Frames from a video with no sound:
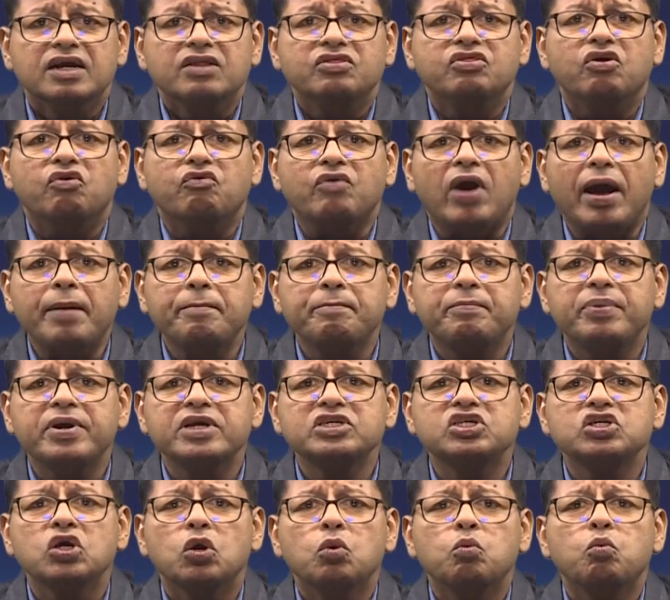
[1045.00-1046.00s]
The
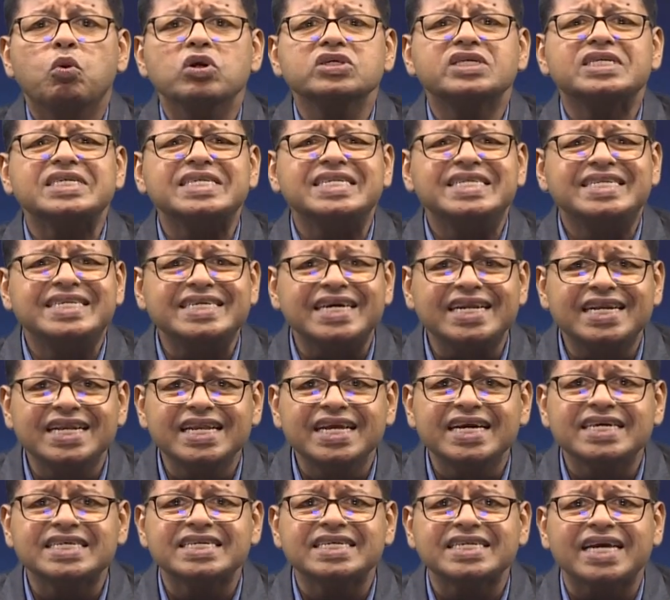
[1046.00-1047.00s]
rampage was the
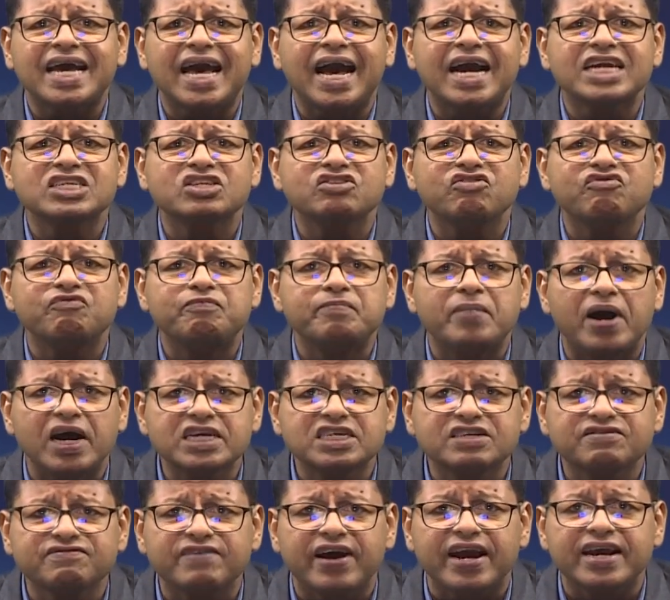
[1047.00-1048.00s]
deadliest act of
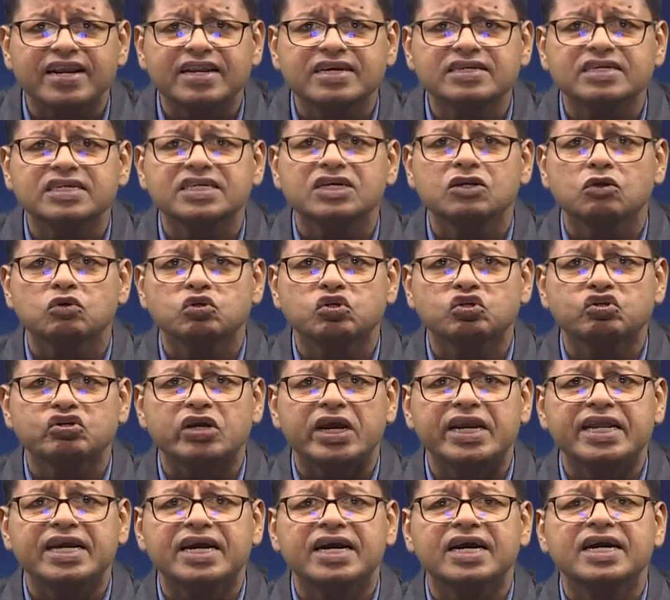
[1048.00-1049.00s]
mass violence in
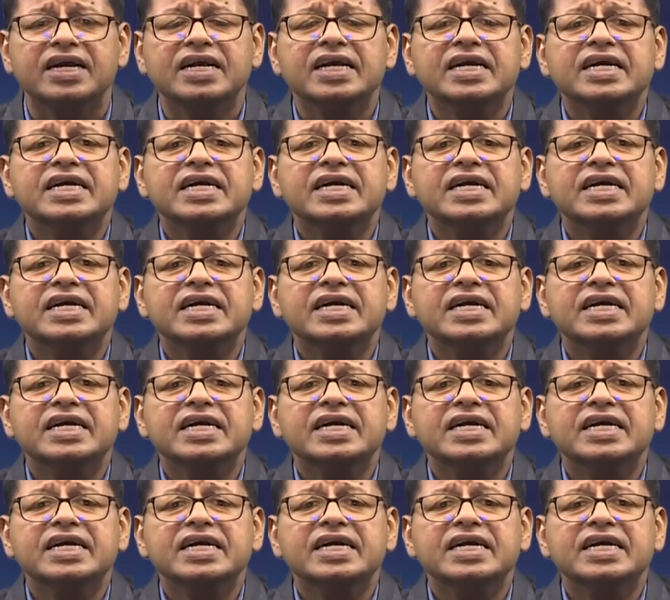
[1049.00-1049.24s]
Australia